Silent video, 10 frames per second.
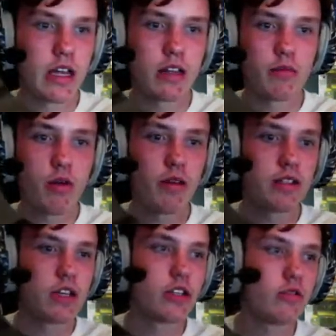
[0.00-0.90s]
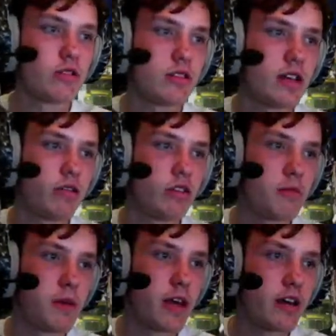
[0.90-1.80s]
at the moment it's actually on sale on
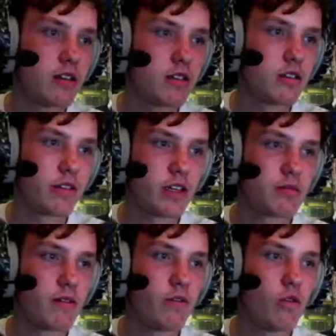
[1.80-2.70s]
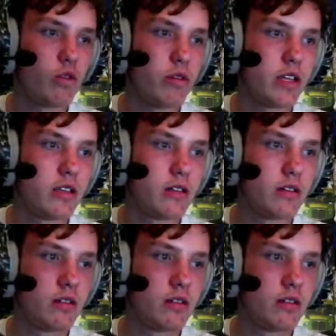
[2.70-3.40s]
the PS. I think it's about £4.